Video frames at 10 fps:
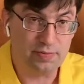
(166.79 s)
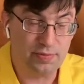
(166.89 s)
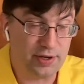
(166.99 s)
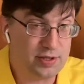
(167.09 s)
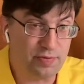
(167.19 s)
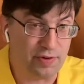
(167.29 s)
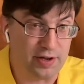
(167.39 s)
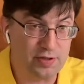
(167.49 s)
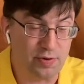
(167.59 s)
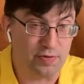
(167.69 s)
They had some
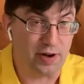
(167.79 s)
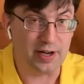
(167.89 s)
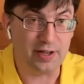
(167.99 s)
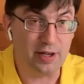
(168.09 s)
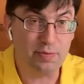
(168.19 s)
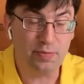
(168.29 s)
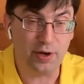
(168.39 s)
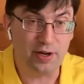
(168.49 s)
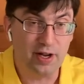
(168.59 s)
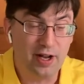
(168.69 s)
friends who invited them,
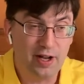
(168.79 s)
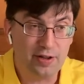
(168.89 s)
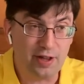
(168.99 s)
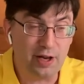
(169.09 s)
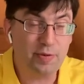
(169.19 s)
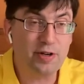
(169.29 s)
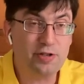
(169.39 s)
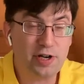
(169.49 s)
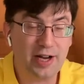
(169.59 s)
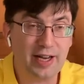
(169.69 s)
but they had been
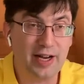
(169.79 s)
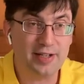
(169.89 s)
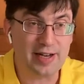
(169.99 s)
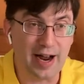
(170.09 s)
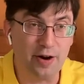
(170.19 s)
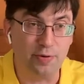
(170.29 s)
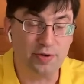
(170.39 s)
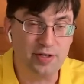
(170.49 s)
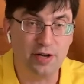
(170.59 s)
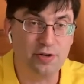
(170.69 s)
checking us
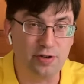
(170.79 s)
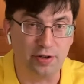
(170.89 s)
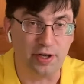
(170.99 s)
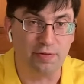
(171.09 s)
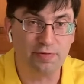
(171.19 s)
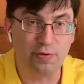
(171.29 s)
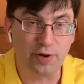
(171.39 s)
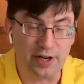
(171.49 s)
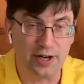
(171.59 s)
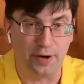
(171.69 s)
out digitally
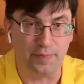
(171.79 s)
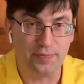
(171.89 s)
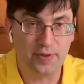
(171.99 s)
for a year.